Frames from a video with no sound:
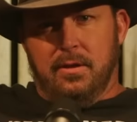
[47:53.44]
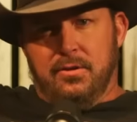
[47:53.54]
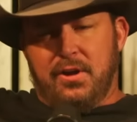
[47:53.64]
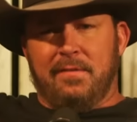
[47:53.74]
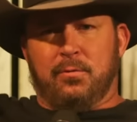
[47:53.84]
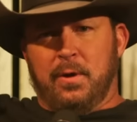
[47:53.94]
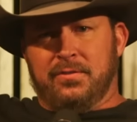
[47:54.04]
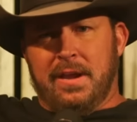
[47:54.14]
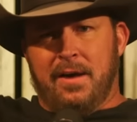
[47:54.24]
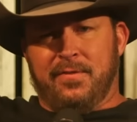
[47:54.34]
Travis
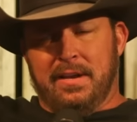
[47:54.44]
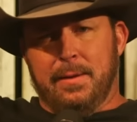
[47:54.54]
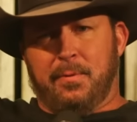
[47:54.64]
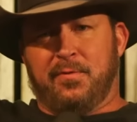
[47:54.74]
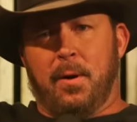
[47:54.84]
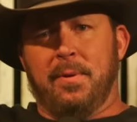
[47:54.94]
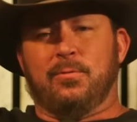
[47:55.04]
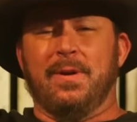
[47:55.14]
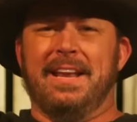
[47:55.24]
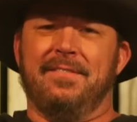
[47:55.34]
Wilson, Alpha Elite
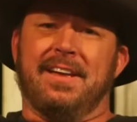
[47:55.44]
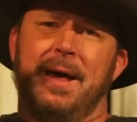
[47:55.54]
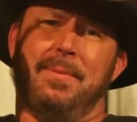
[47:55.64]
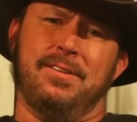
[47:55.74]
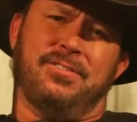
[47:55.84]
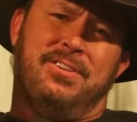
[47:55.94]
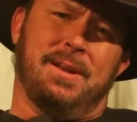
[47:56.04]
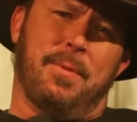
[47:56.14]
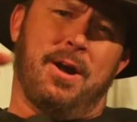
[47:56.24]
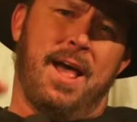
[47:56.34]
Performance. We love you. God bless you. See you
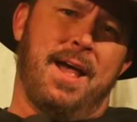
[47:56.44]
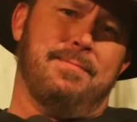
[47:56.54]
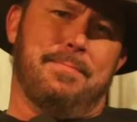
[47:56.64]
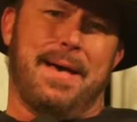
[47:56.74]
tomorrow night.